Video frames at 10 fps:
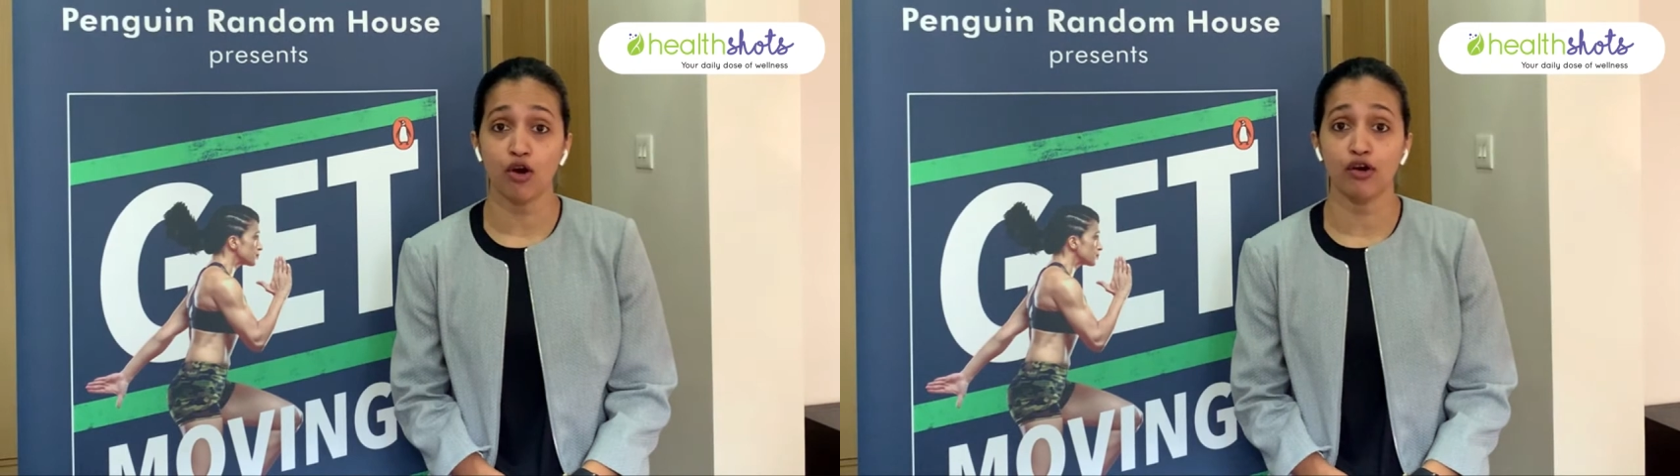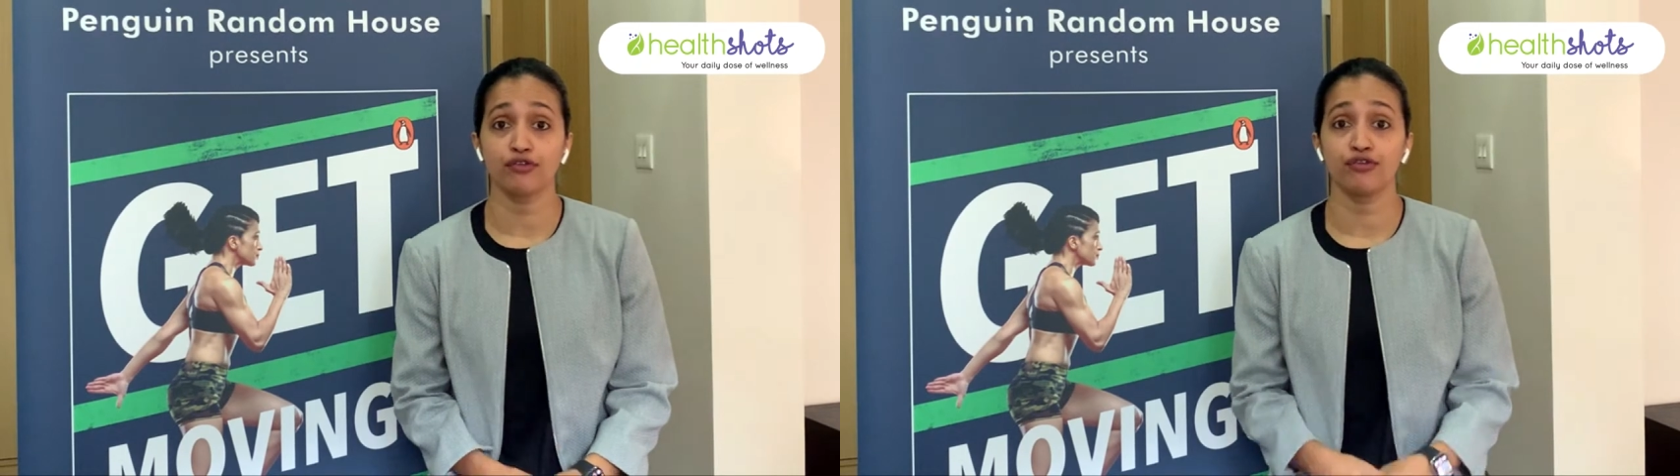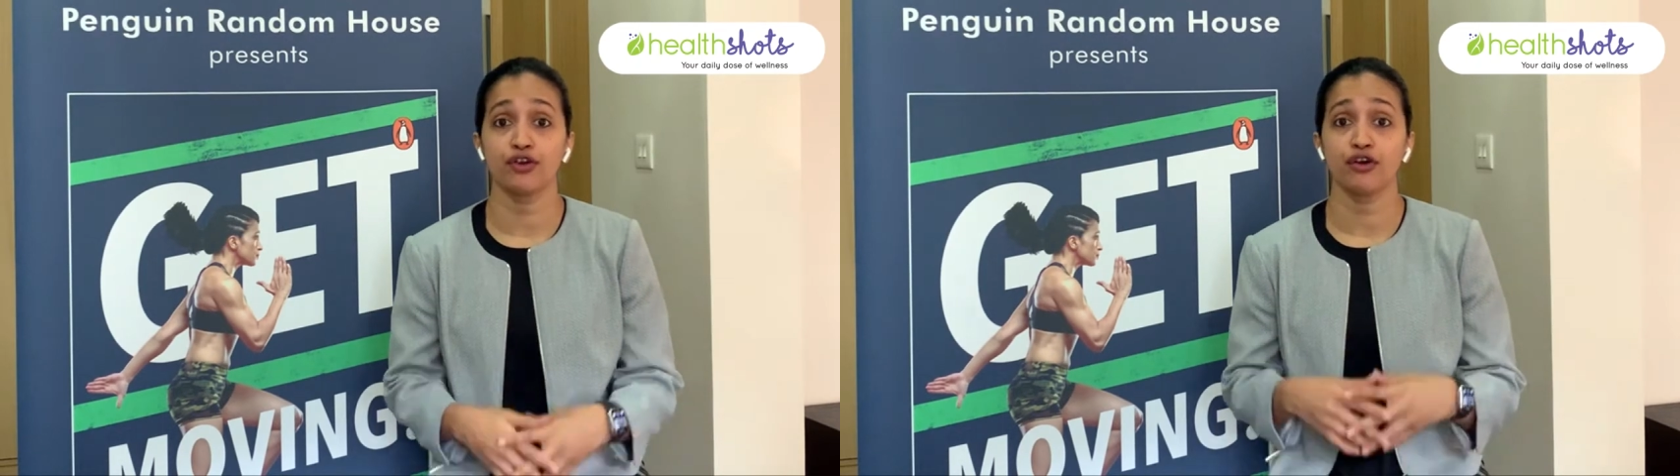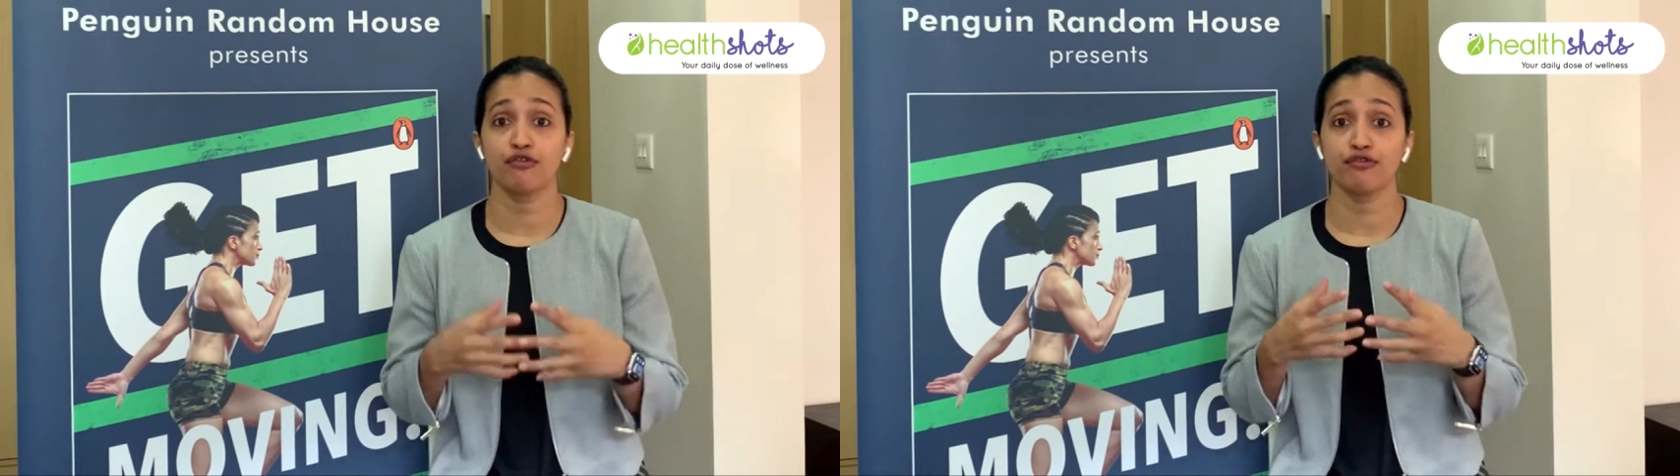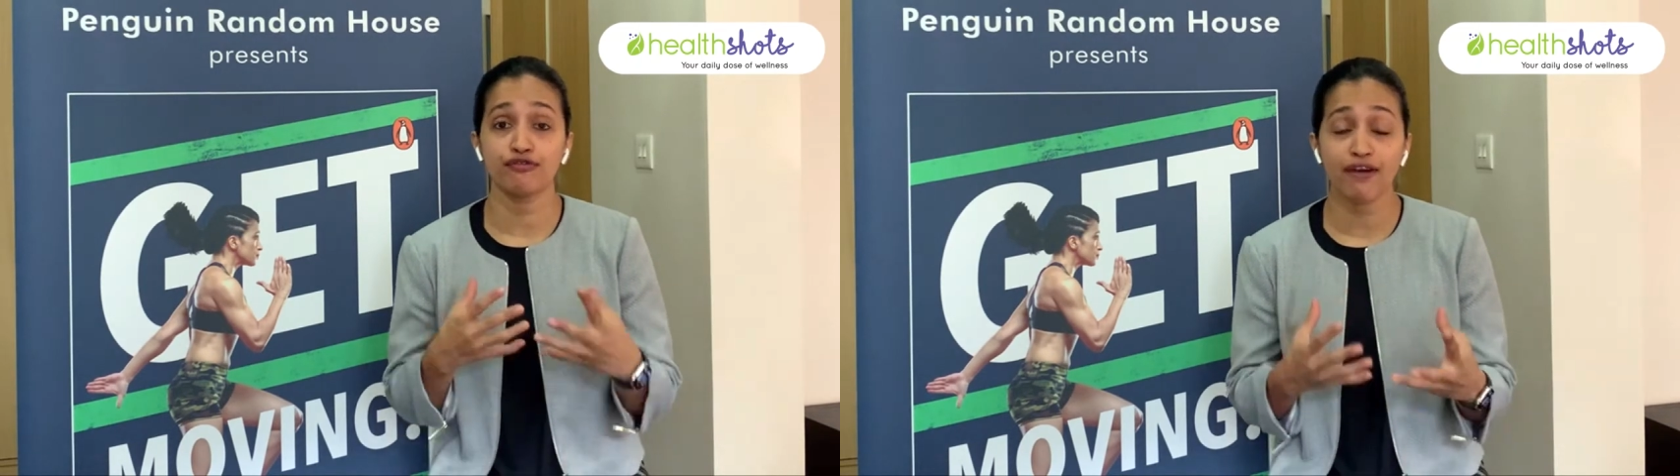of
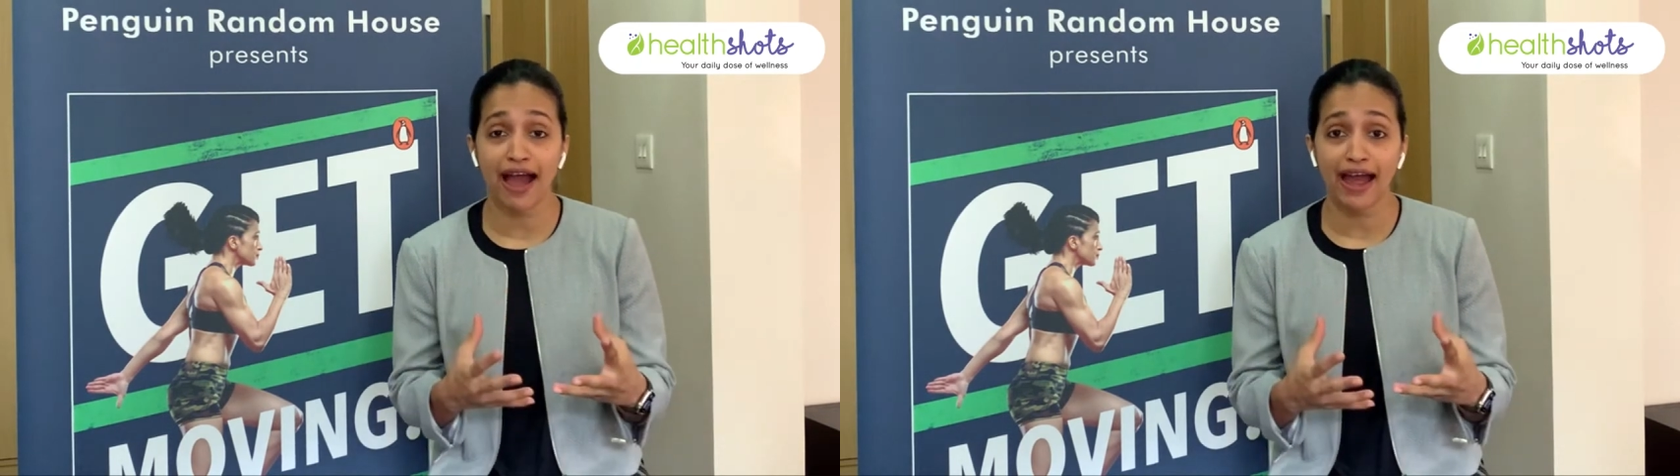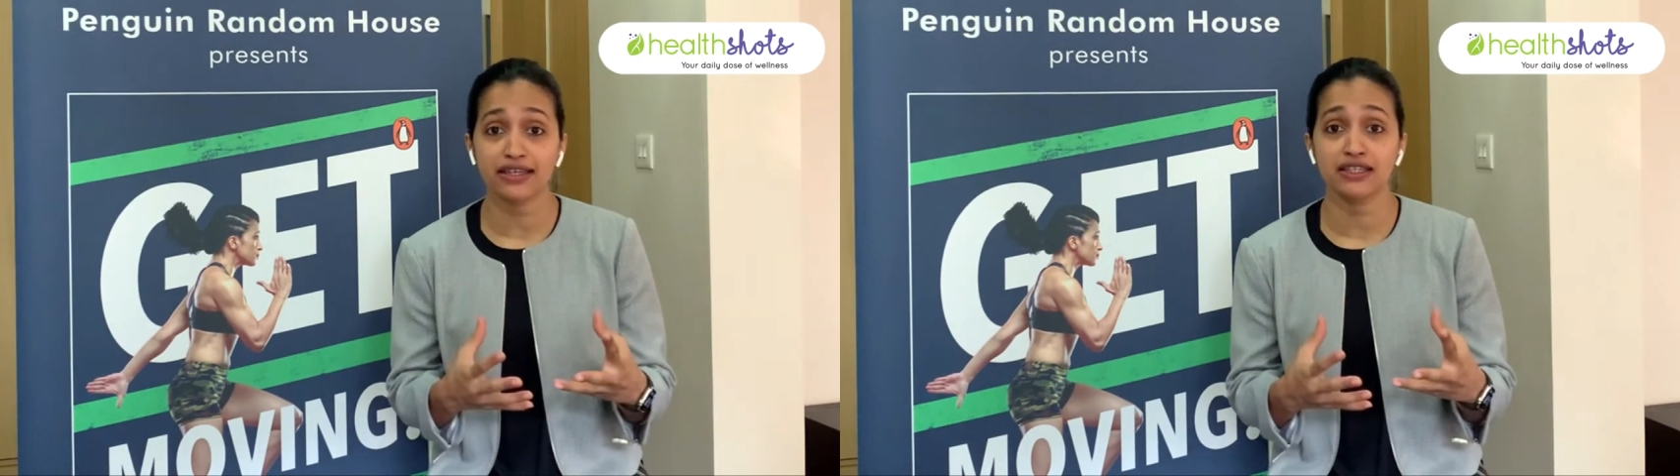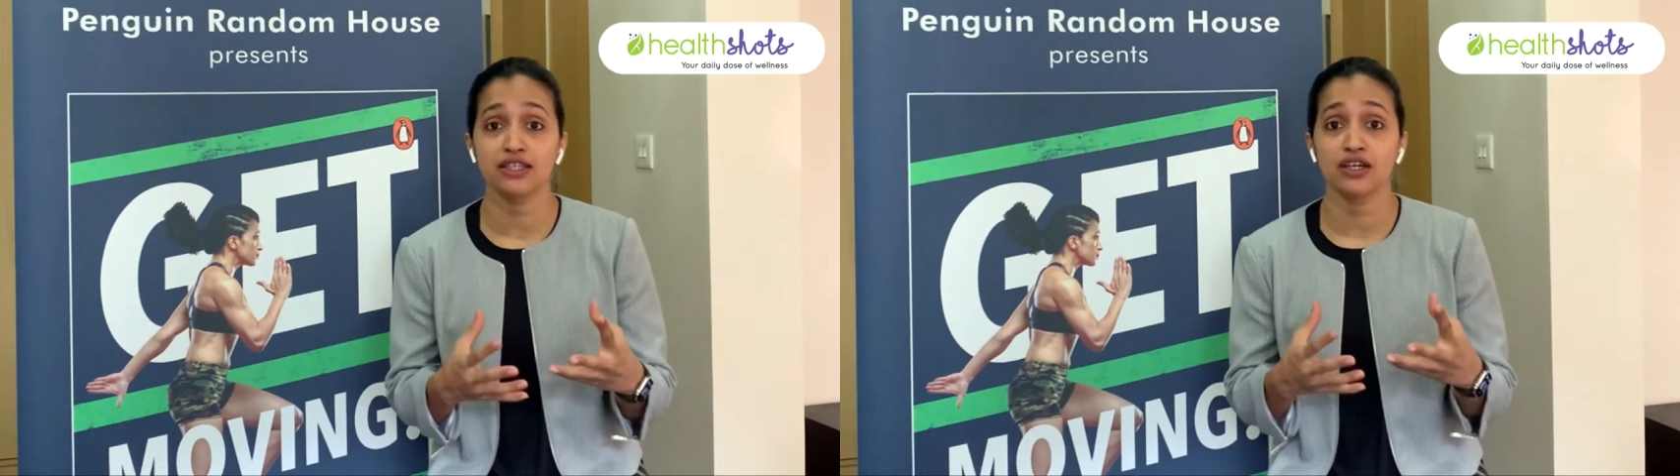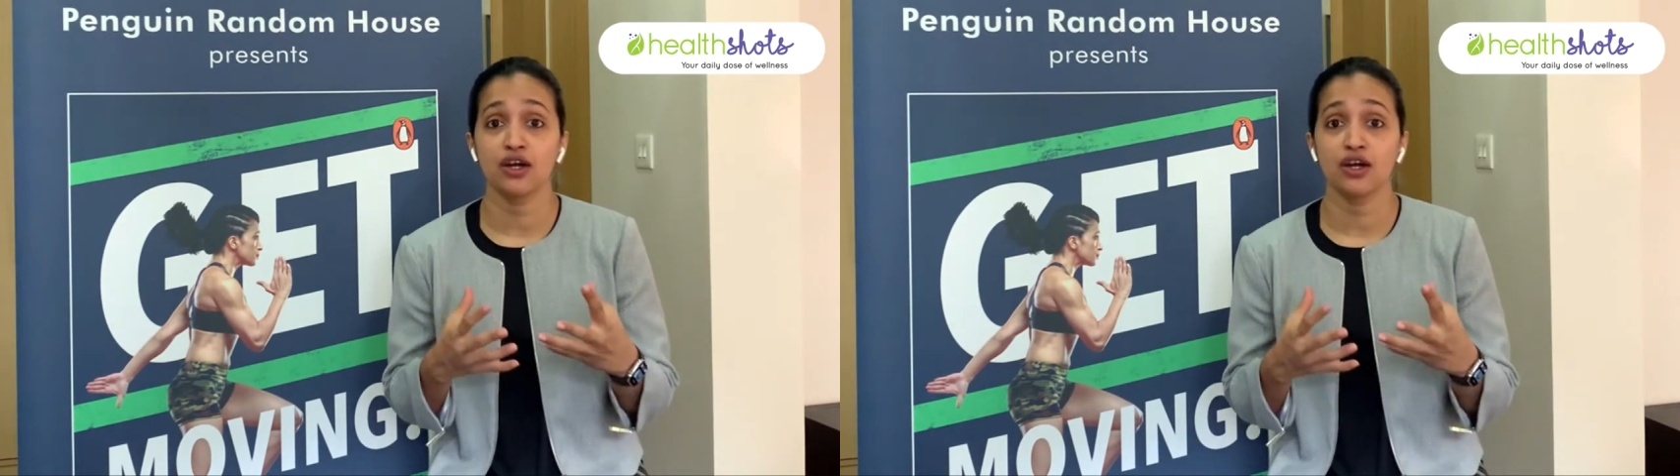fat,